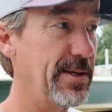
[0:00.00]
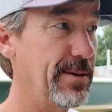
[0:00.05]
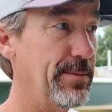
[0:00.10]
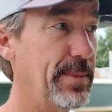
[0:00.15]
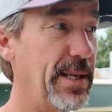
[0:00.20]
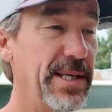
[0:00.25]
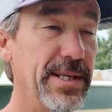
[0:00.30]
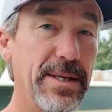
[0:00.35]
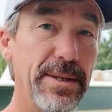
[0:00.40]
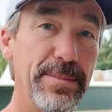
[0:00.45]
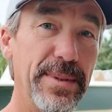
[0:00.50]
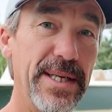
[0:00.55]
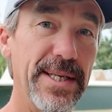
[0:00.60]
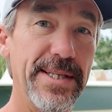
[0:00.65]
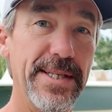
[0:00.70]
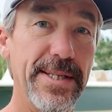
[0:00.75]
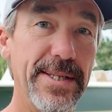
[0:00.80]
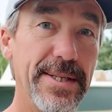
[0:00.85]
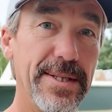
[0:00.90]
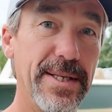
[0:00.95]
mainly
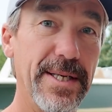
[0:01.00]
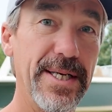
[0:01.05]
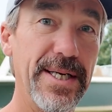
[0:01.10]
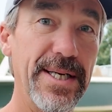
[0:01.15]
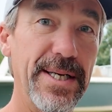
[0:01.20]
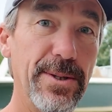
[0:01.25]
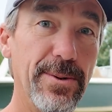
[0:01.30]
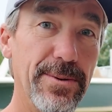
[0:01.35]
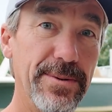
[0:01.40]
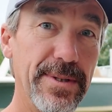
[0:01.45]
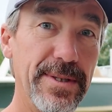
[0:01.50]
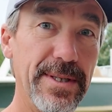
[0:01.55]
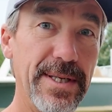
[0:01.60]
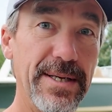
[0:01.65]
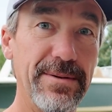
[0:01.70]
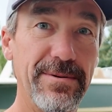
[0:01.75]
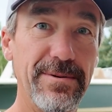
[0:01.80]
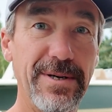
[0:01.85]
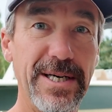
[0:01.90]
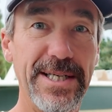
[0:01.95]
being the delay on the
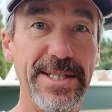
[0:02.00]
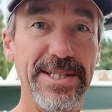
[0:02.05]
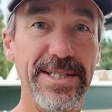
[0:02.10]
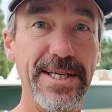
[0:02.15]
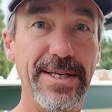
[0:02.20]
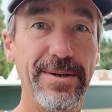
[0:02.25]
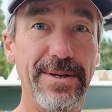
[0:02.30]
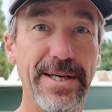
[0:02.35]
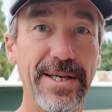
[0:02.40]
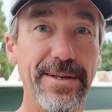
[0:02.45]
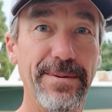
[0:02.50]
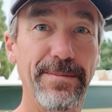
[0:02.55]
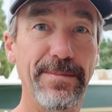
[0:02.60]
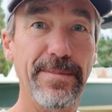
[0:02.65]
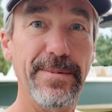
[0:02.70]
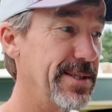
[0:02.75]
left-right steering,